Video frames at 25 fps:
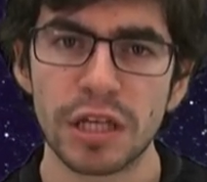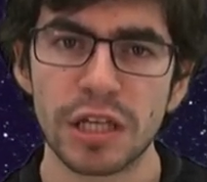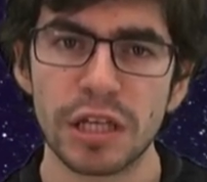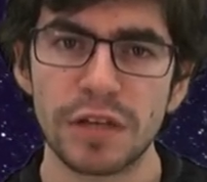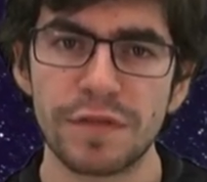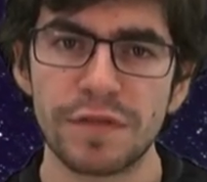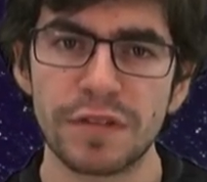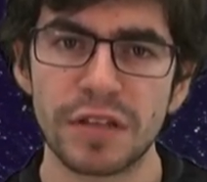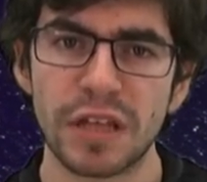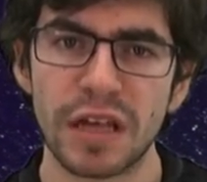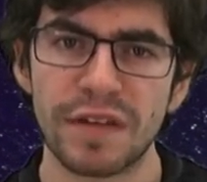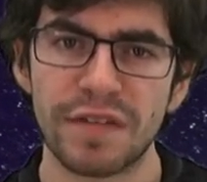
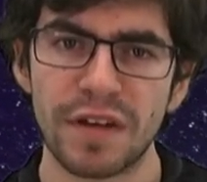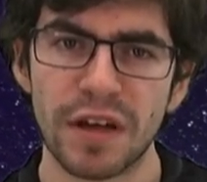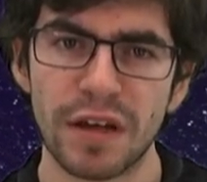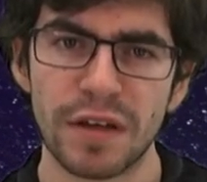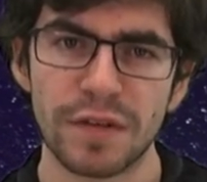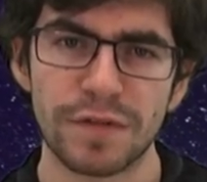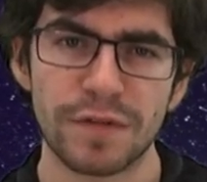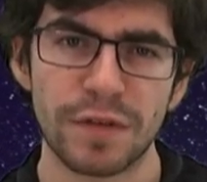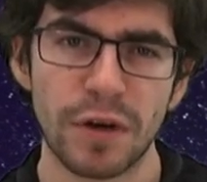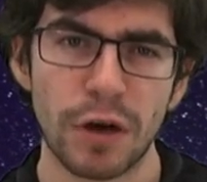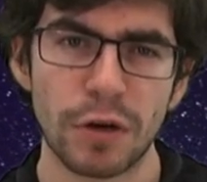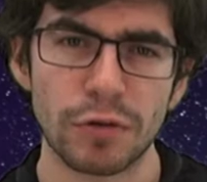given they
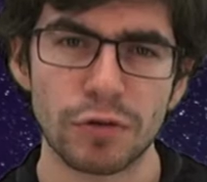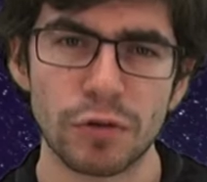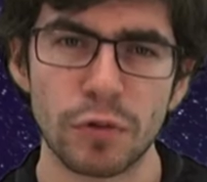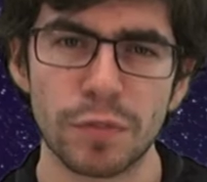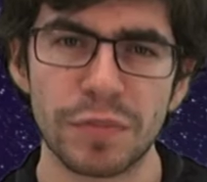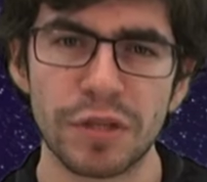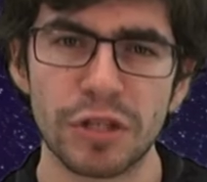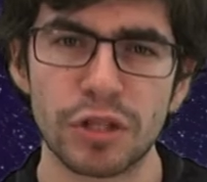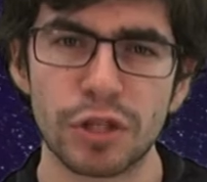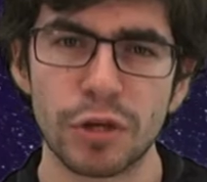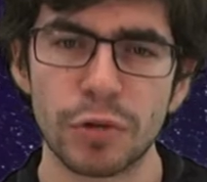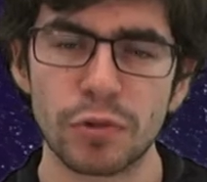have also
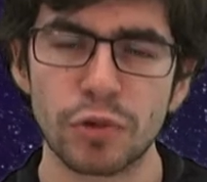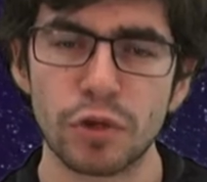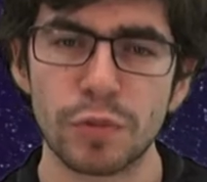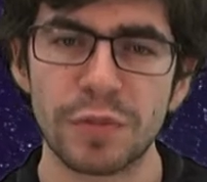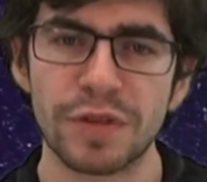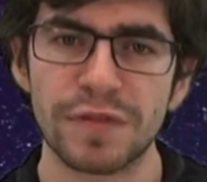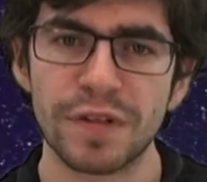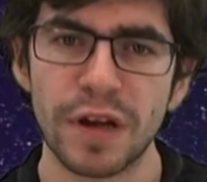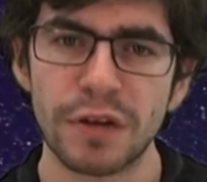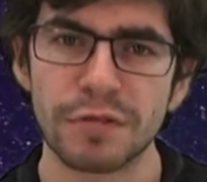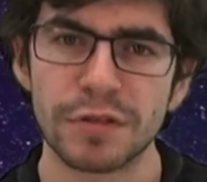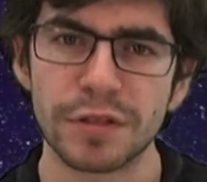been shown to
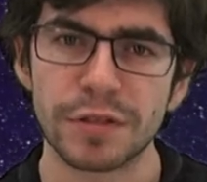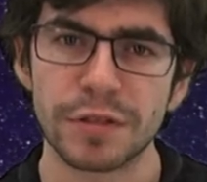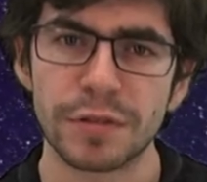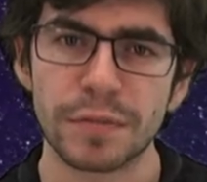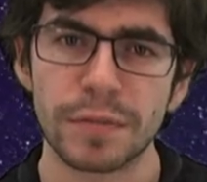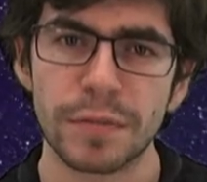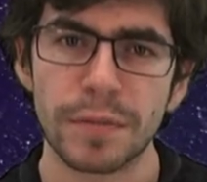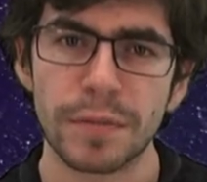be valid.